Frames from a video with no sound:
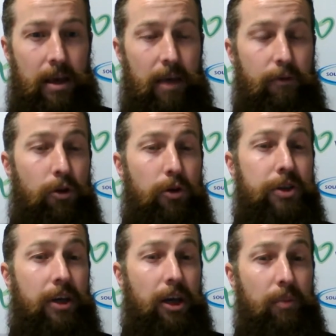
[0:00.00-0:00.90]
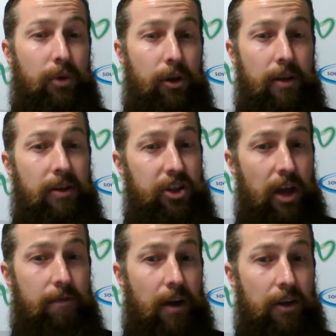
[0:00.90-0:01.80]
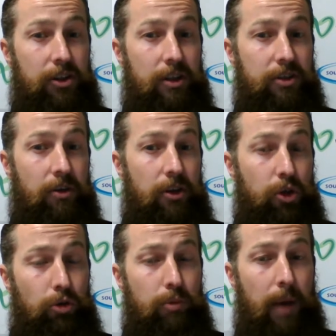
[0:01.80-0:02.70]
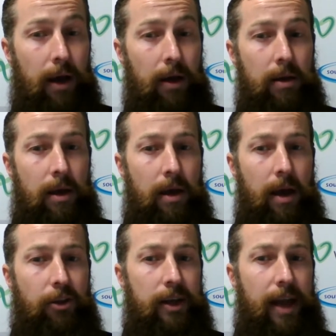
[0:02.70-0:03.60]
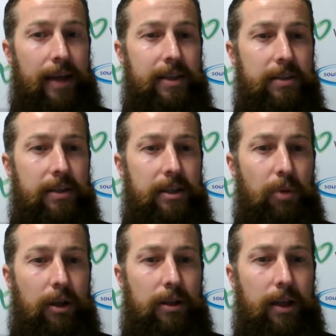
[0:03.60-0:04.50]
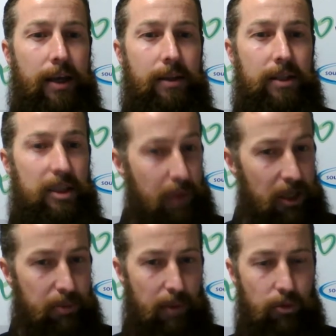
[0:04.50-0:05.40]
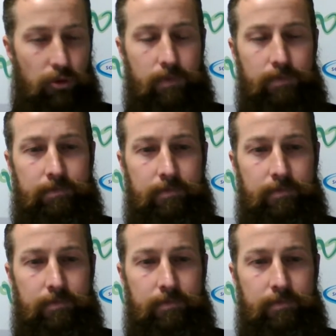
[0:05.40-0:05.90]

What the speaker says: If you're using a computer, the chat function is on the toolbar and you can access this by clicking the speech bubble.